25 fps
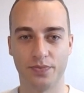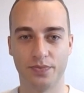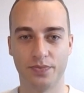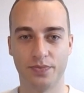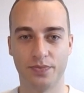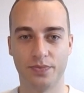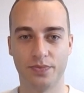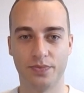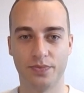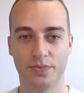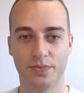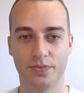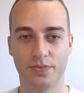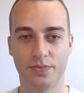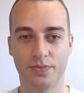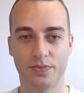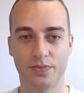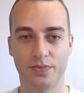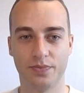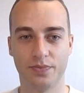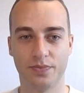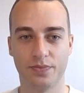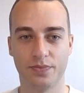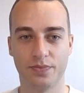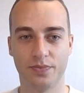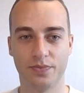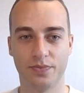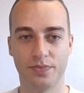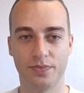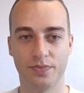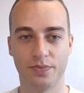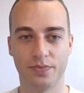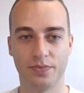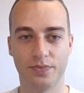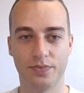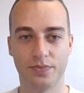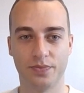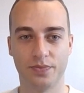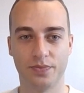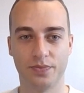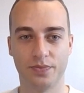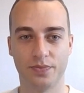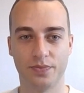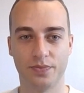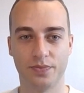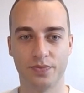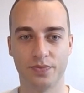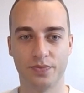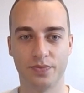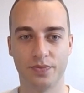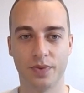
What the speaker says: Nothing is said.